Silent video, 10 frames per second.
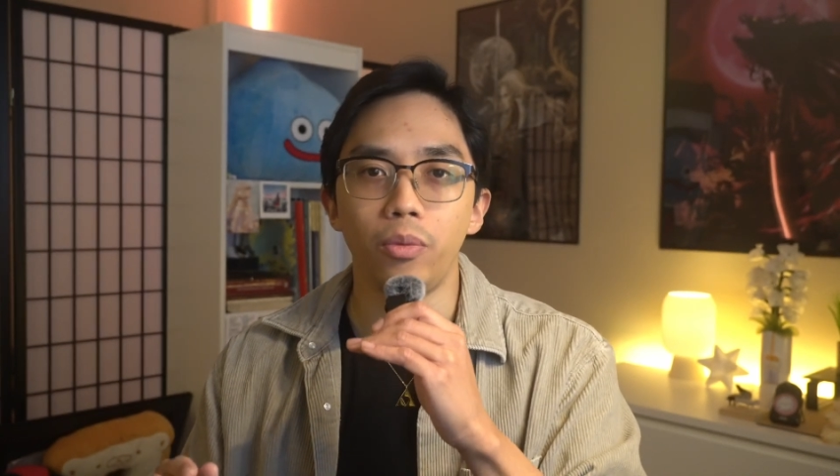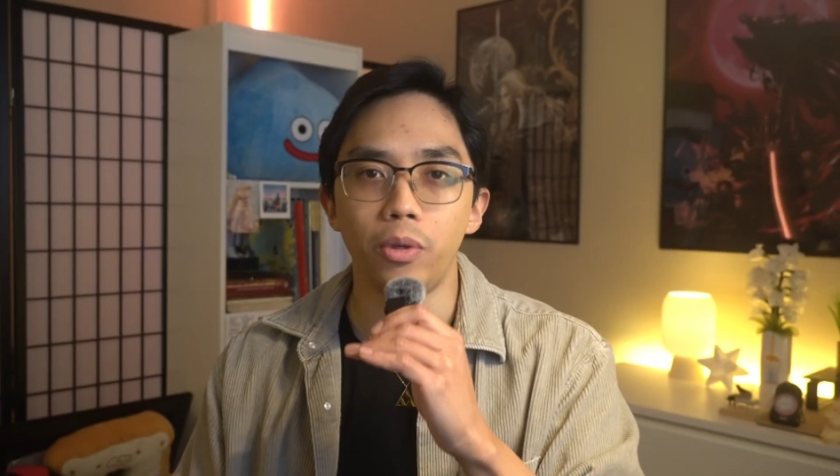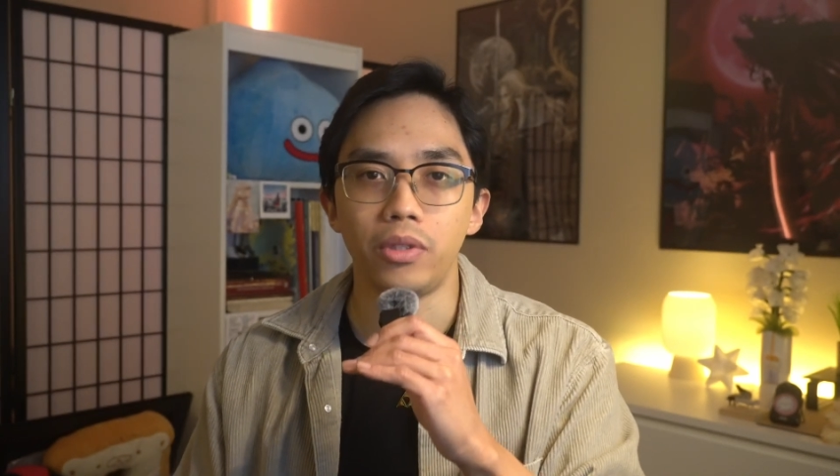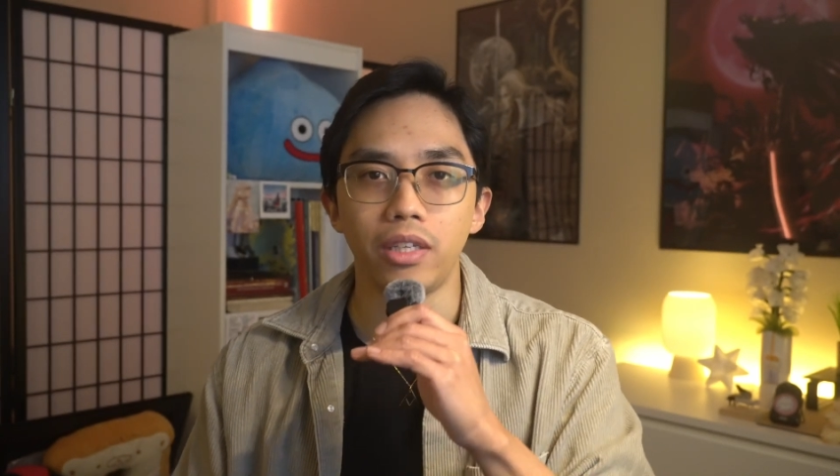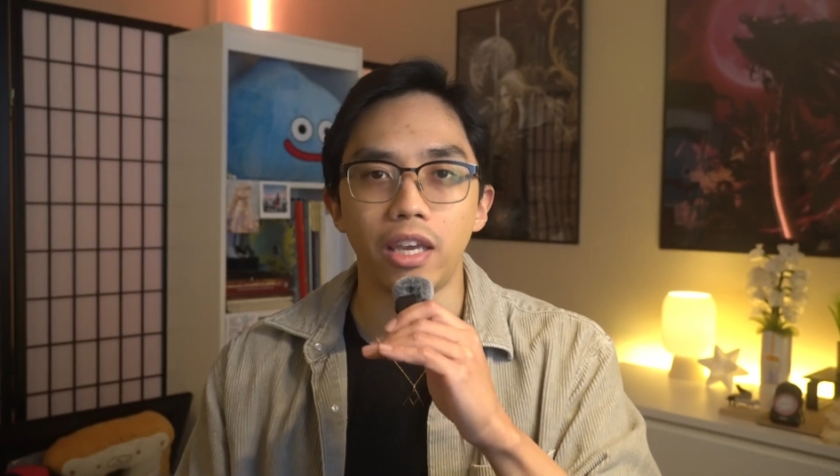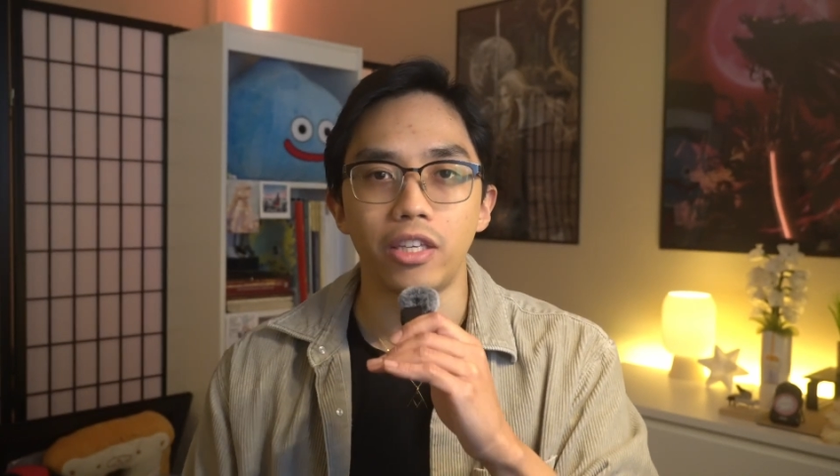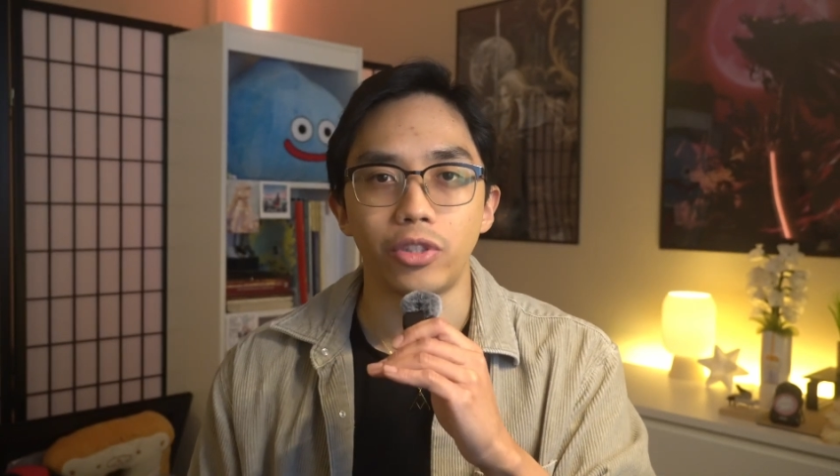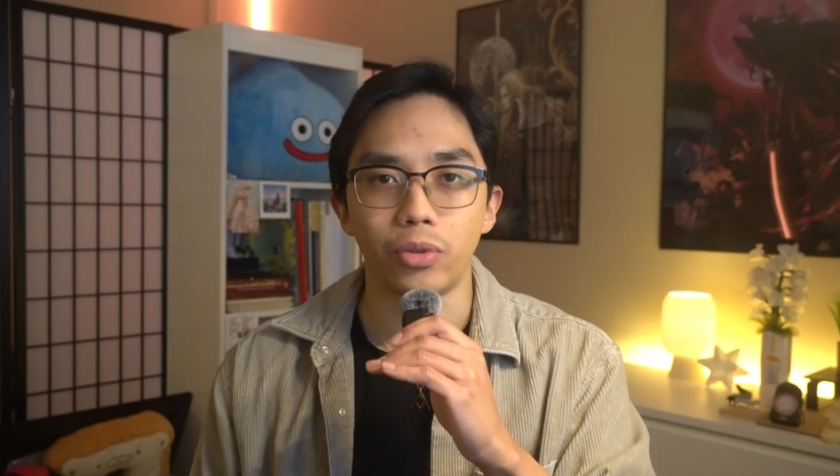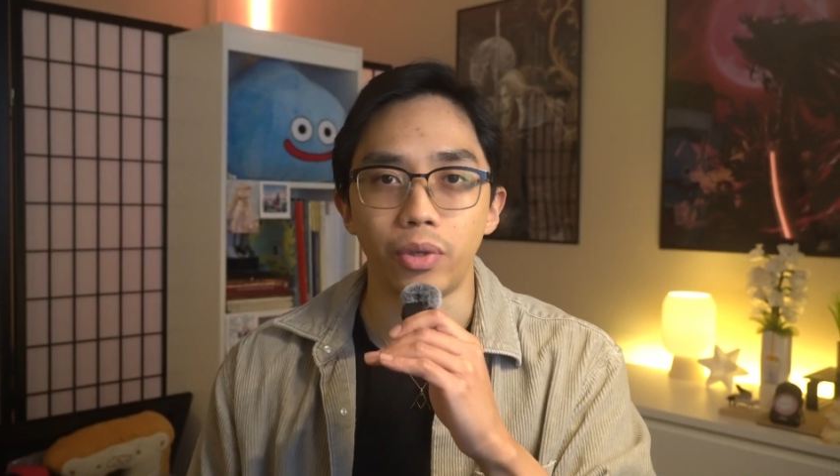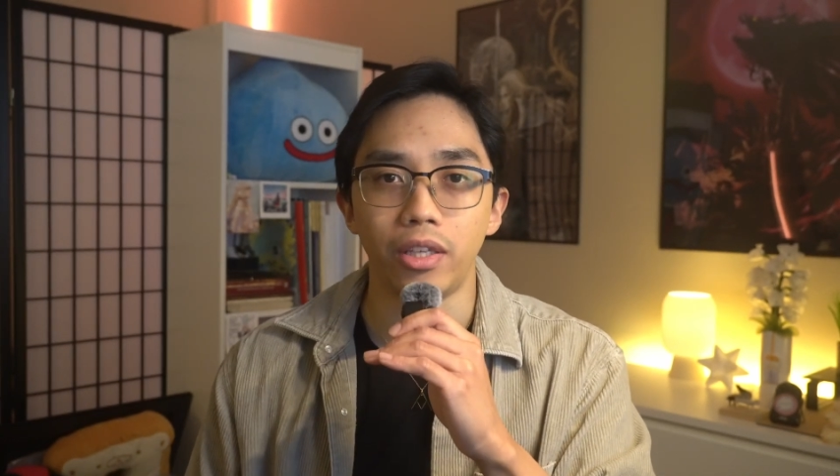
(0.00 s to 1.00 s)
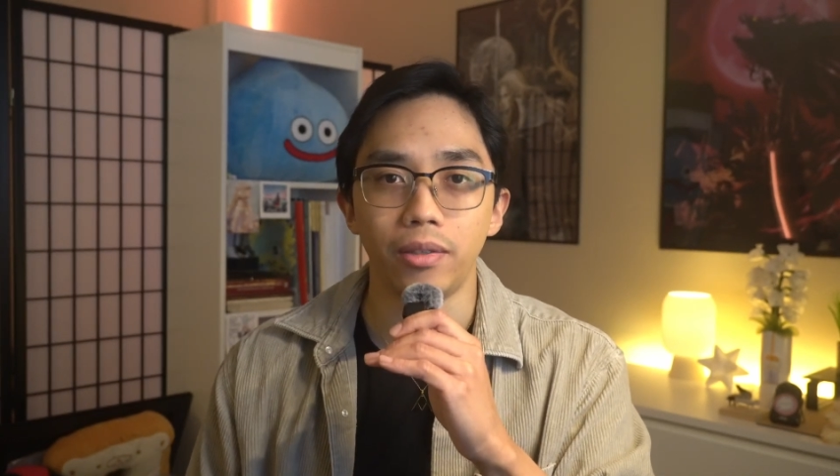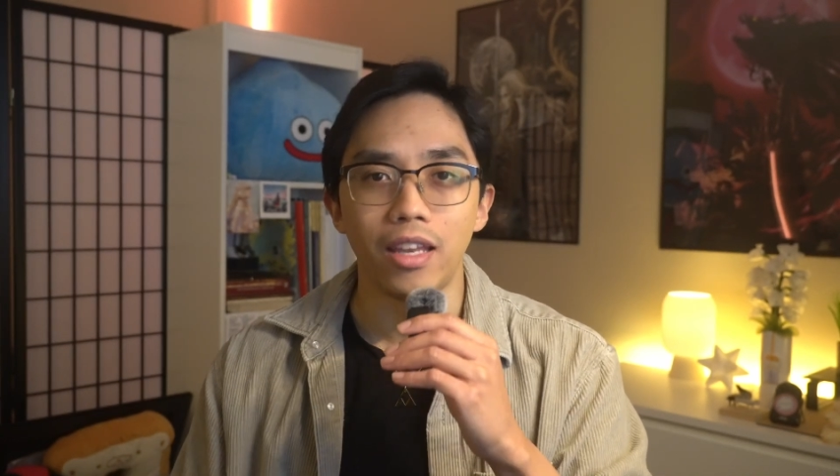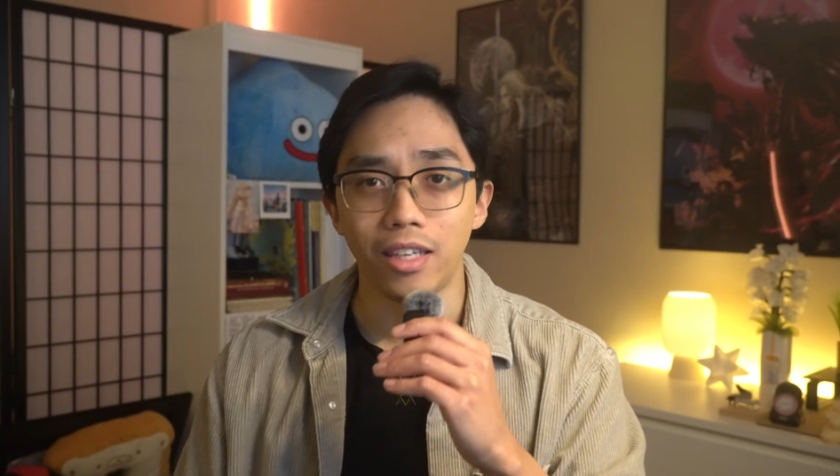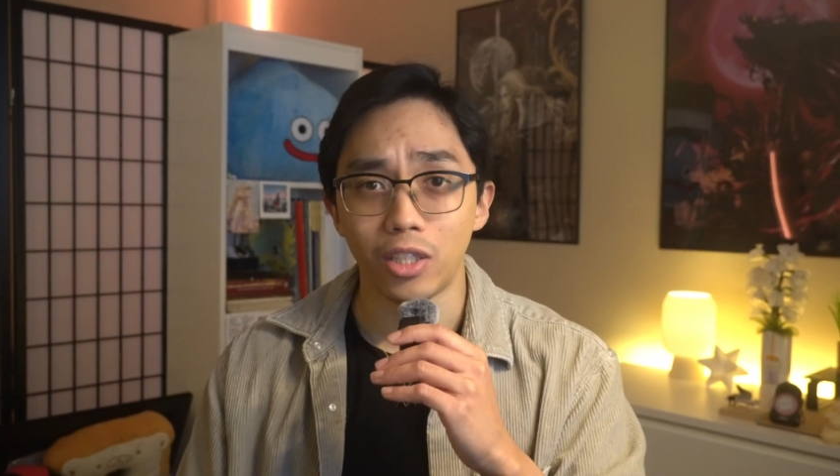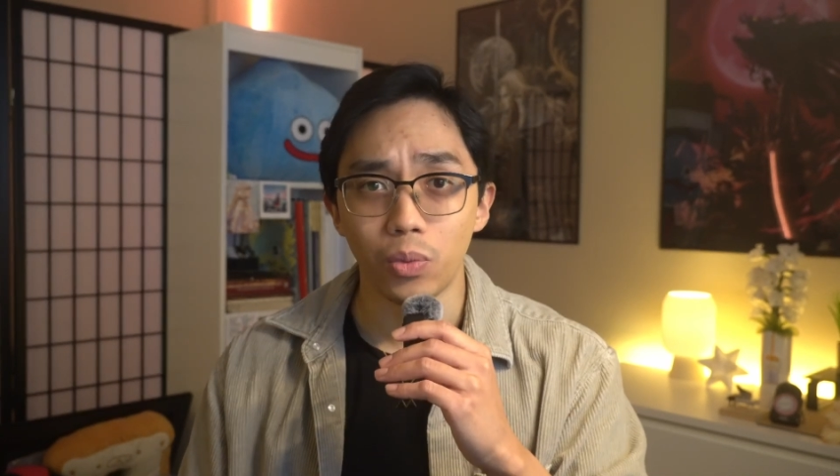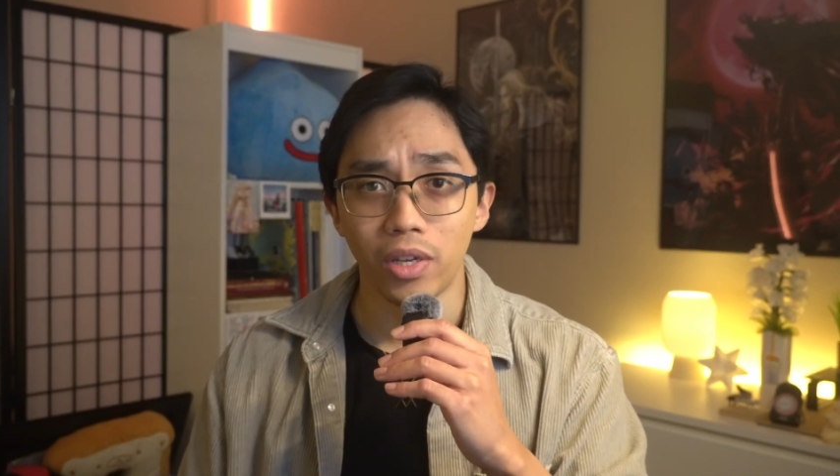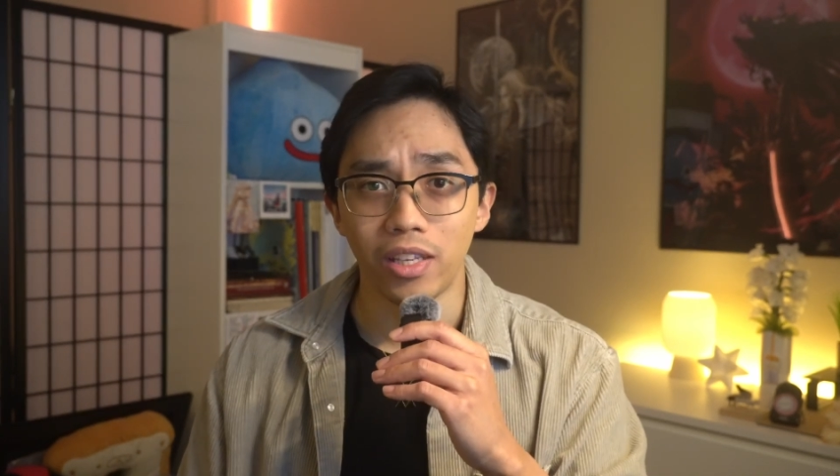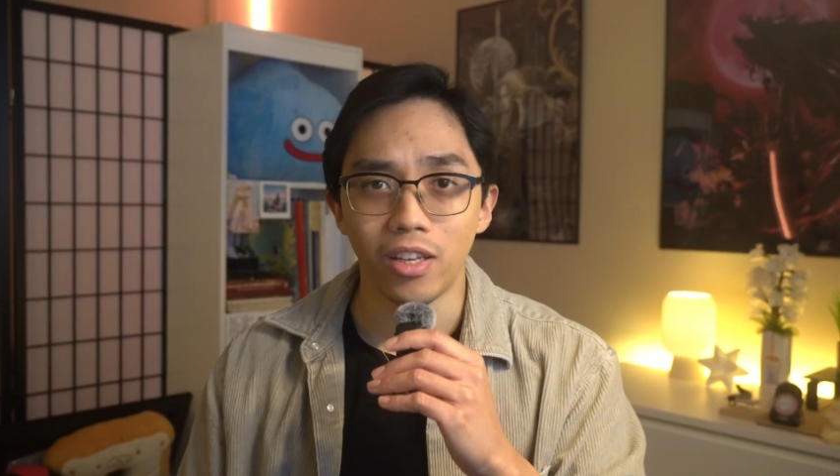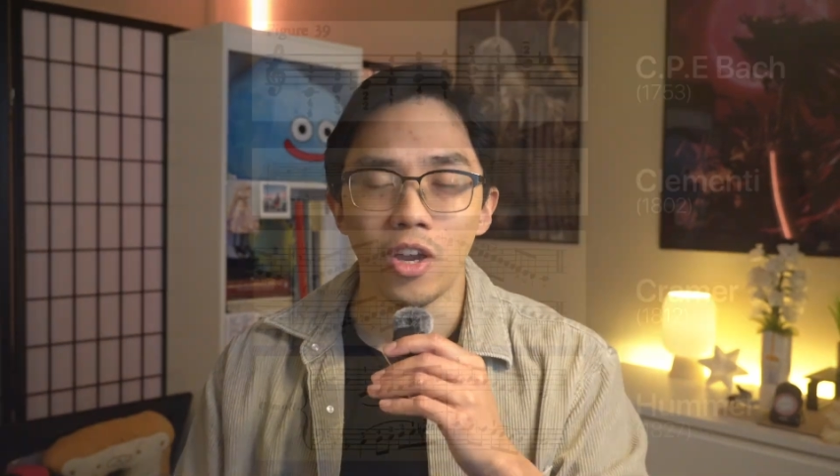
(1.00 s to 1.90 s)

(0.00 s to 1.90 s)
music history. And guess what?